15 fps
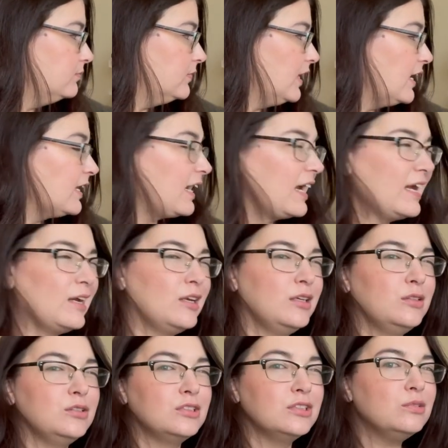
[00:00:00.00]
and
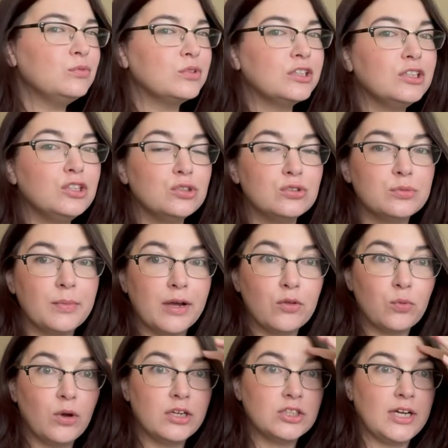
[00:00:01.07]
I didn't really use
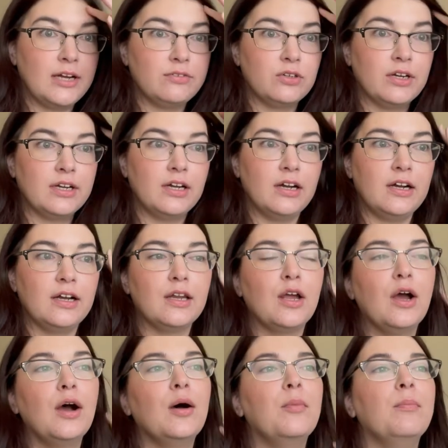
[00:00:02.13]
mouthwash after I got
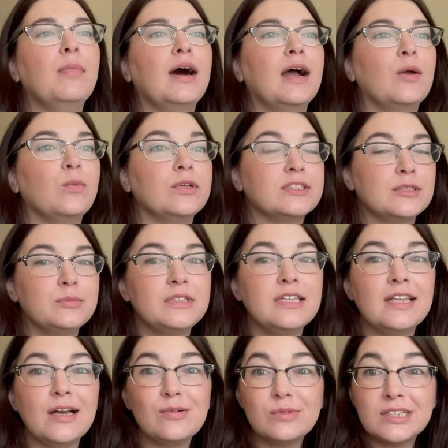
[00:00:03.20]
my wisdom teeth
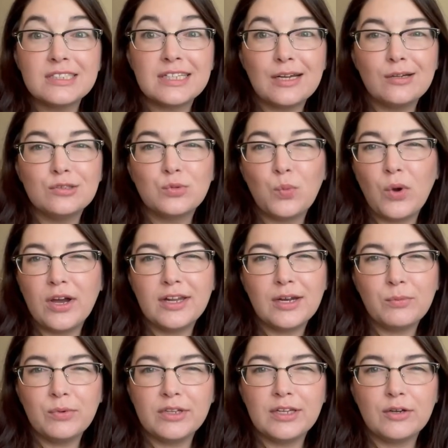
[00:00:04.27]
out because I was one
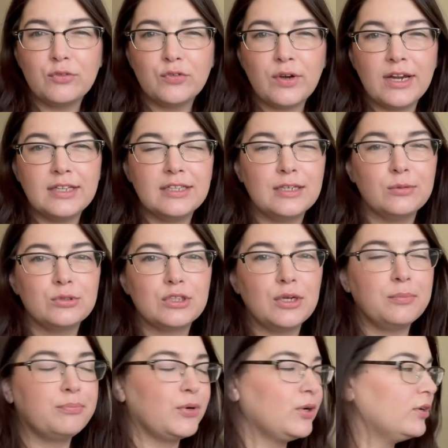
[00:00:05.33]
really afraid that it was going
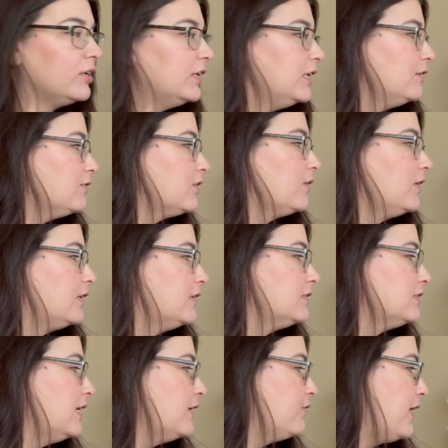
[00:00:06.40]
to burn even though that doesn't have